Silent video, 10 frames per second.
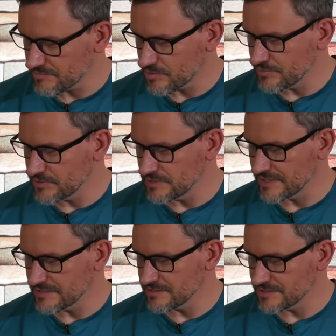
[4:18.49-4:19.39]
I'm going to put a
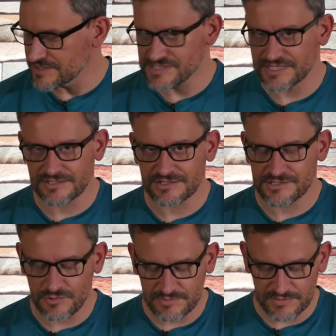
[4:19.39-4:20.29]
link to this in the
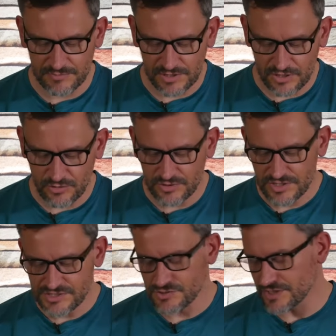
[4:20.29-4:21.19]
description below
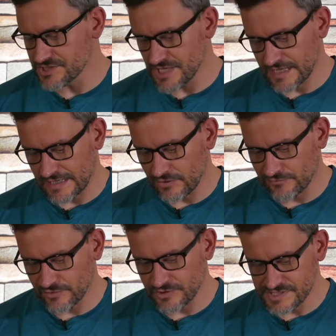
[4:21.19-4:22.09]
so you can check it out
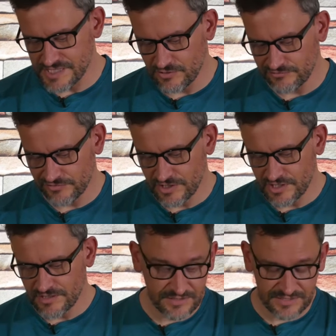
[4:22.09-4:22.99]
for yourself.
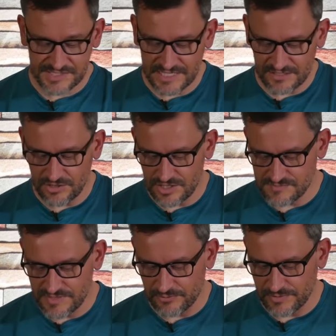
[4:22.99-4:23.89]
This kit
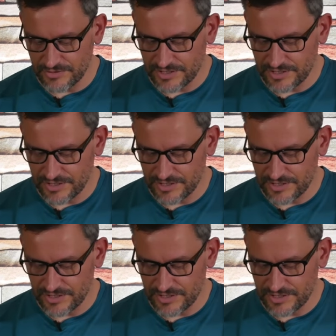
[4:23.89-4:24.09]
cost me around